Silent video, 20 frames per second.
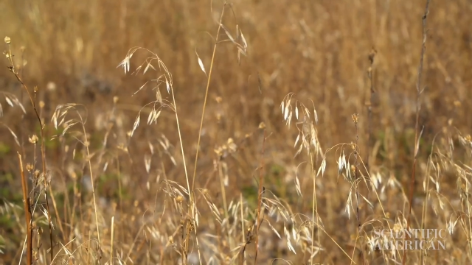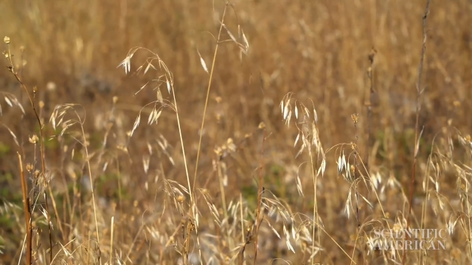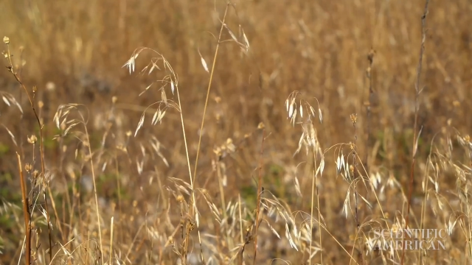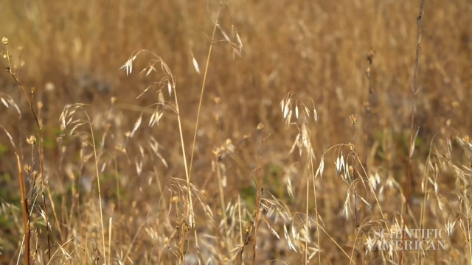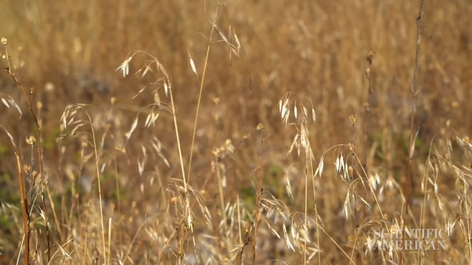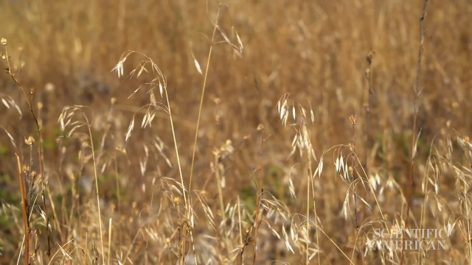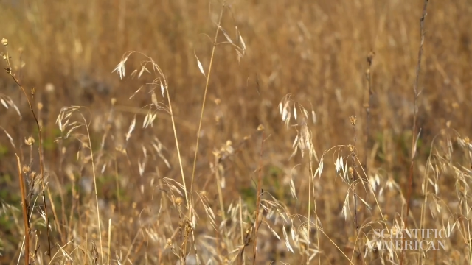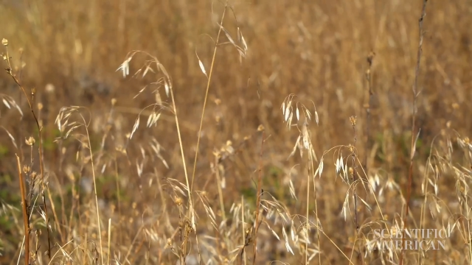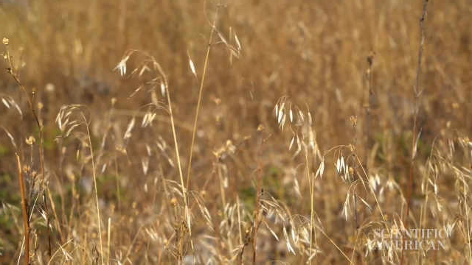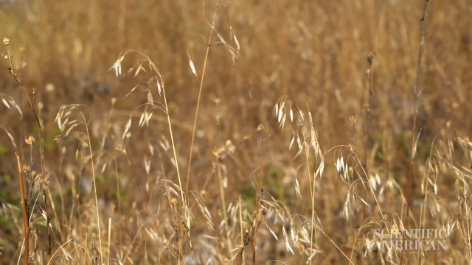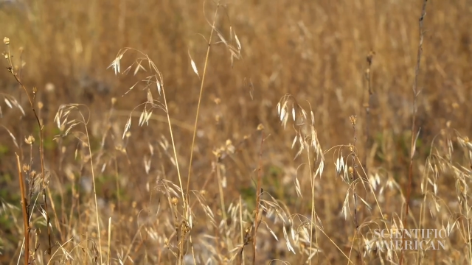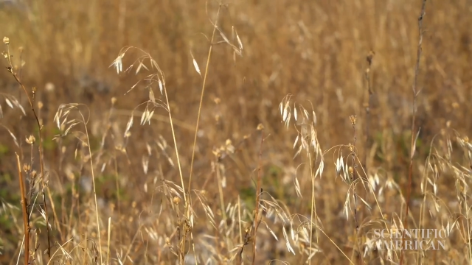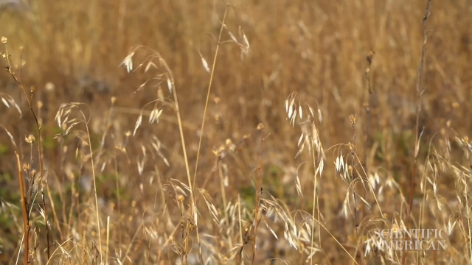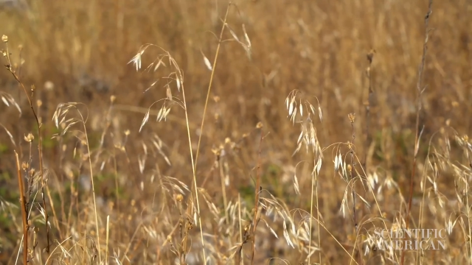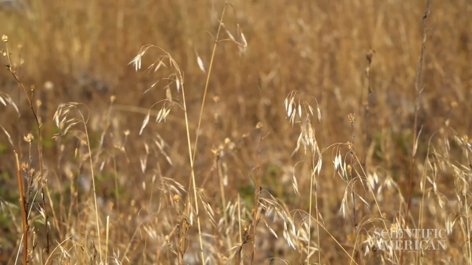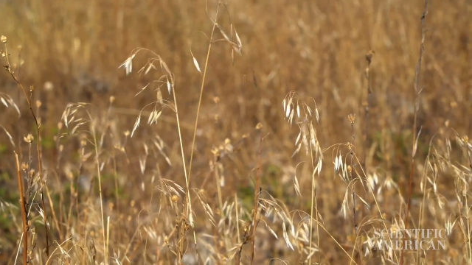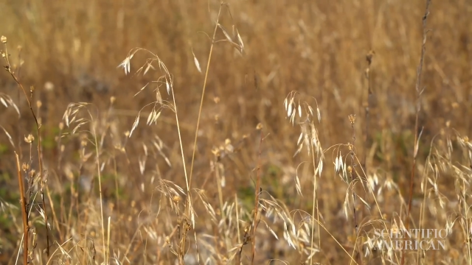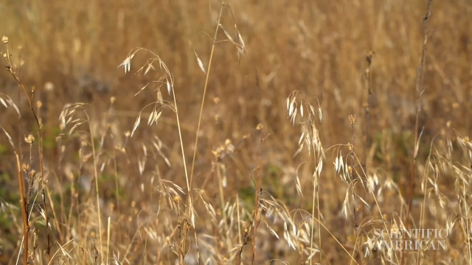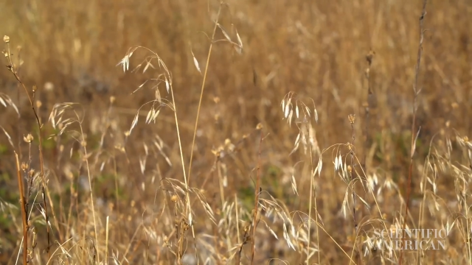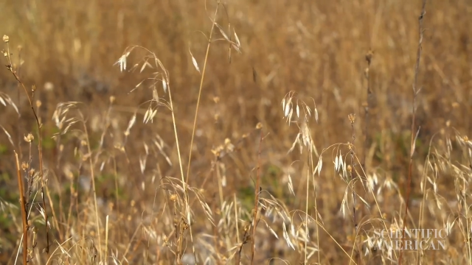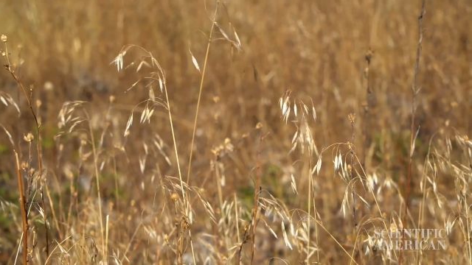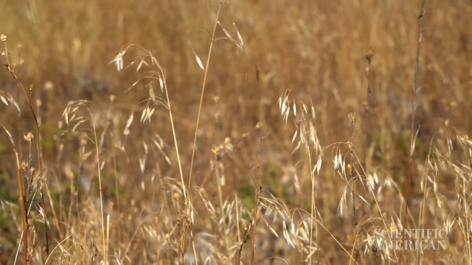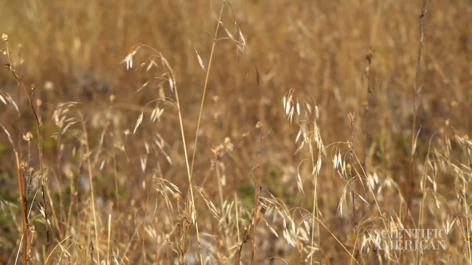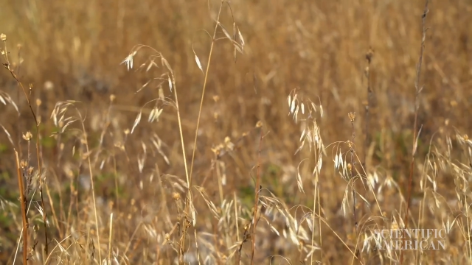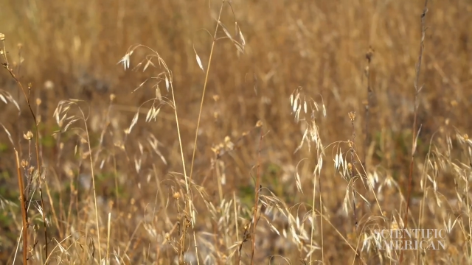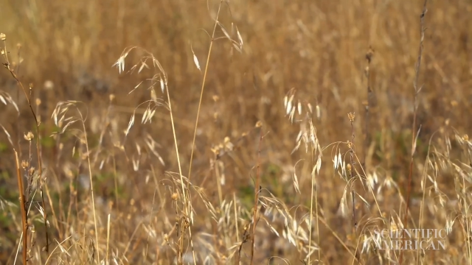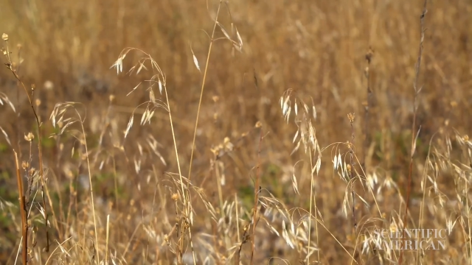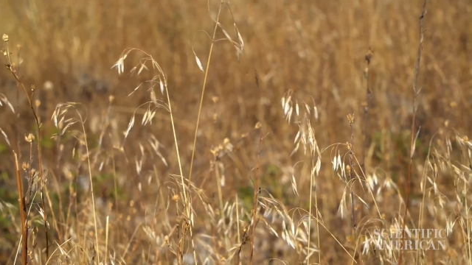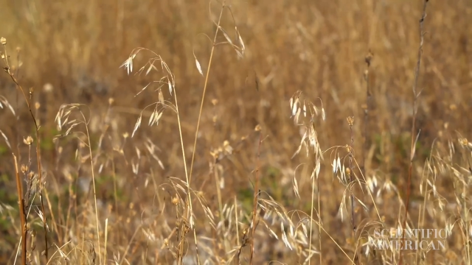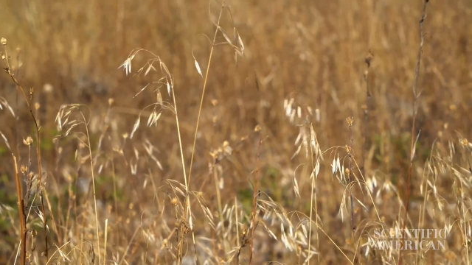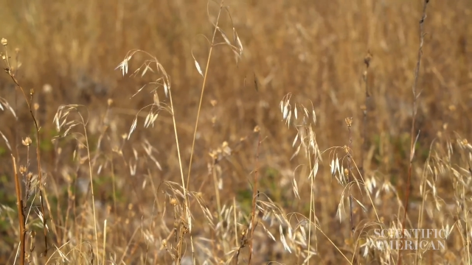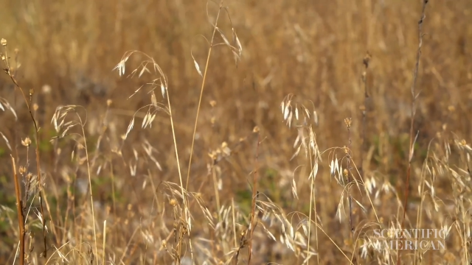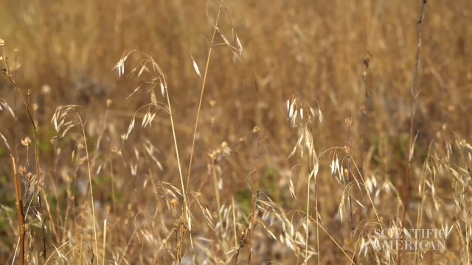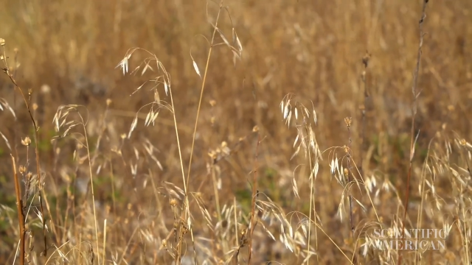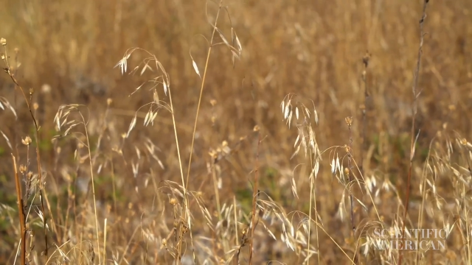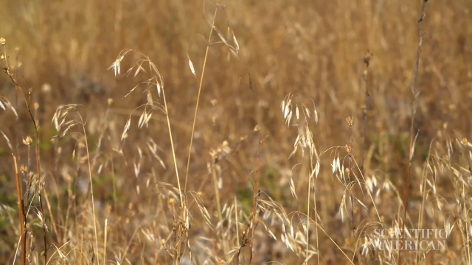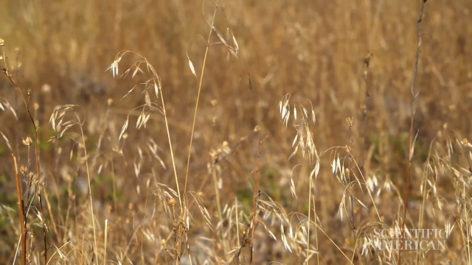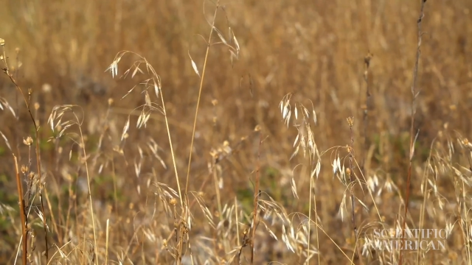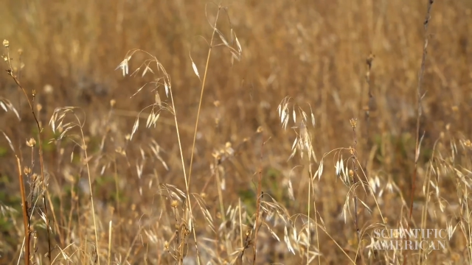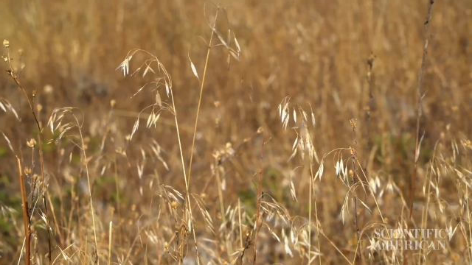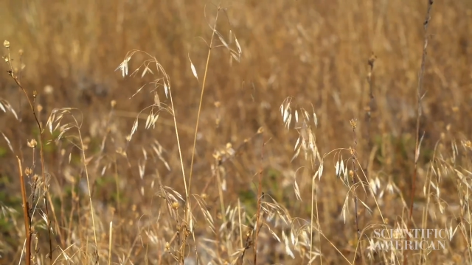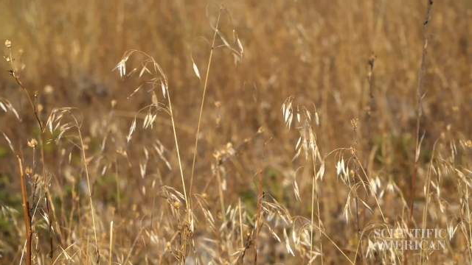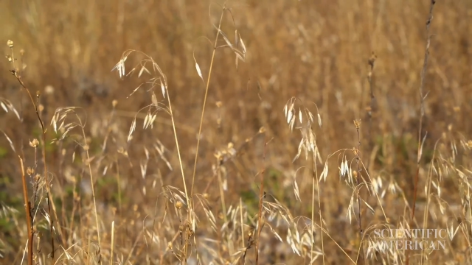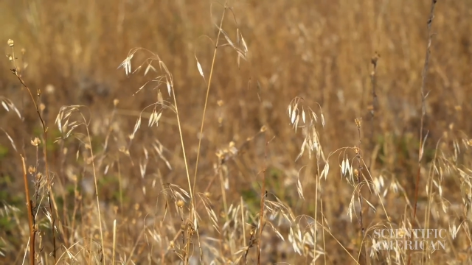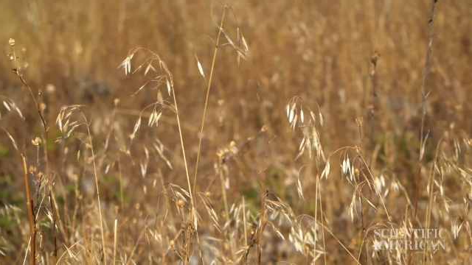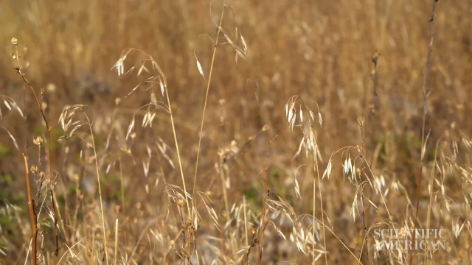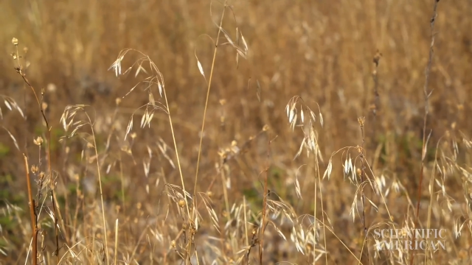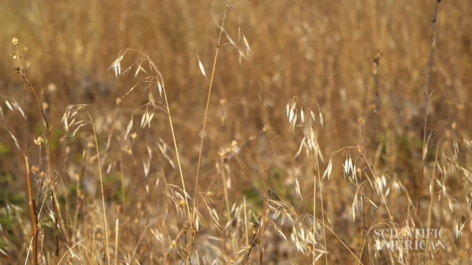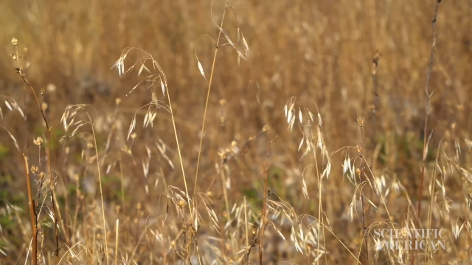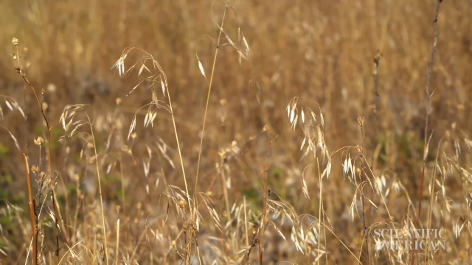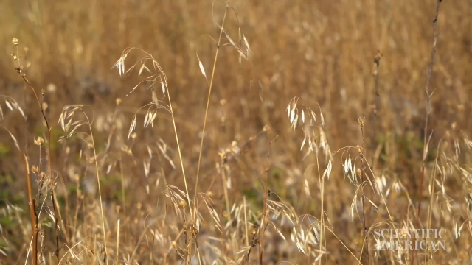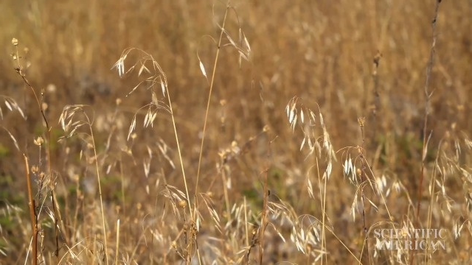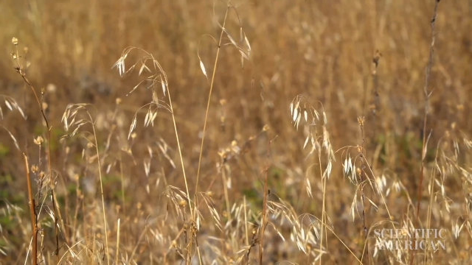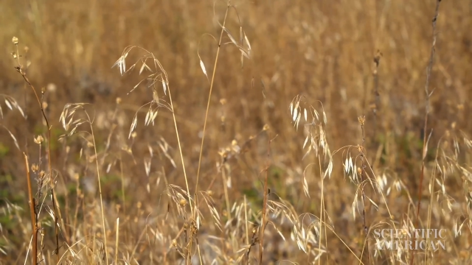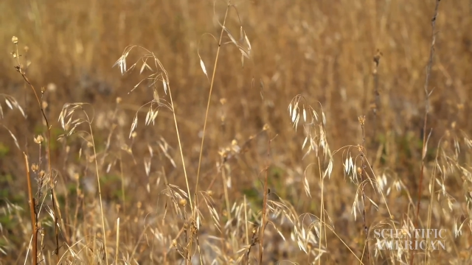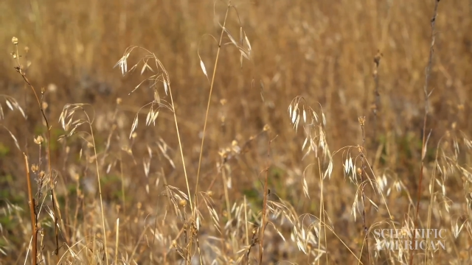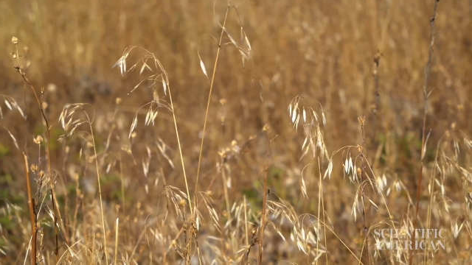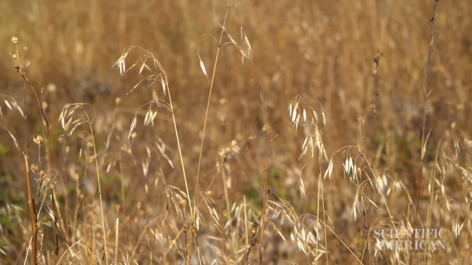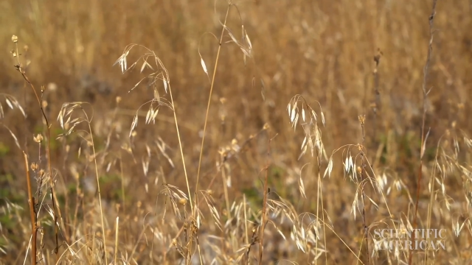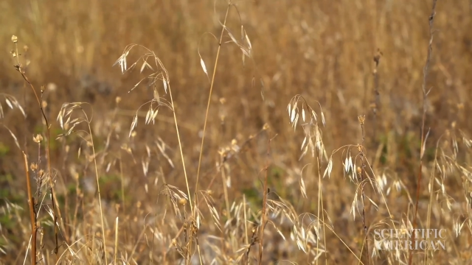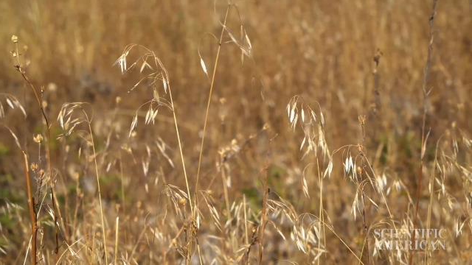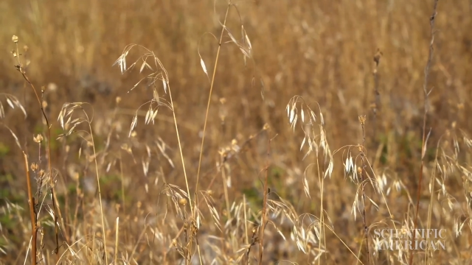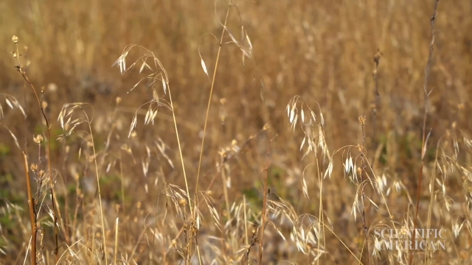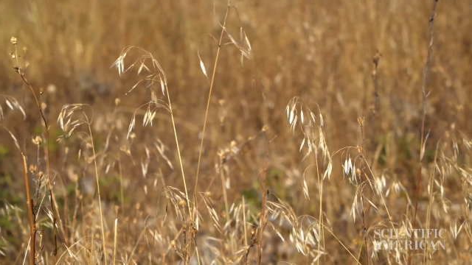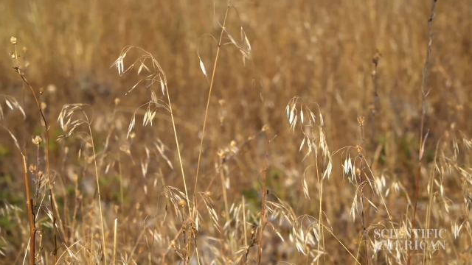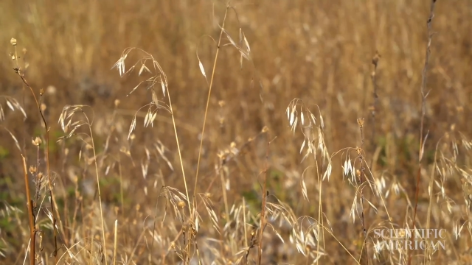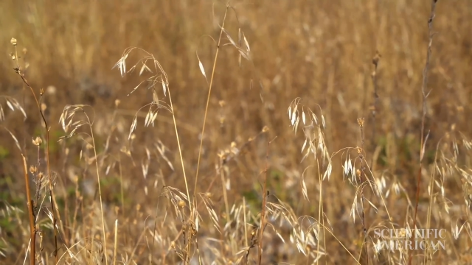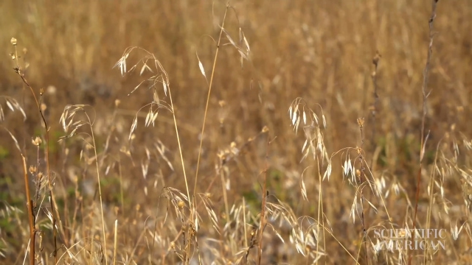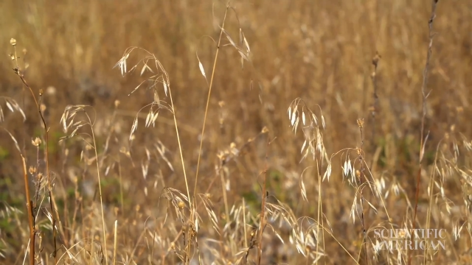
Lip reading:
(no speaker visible)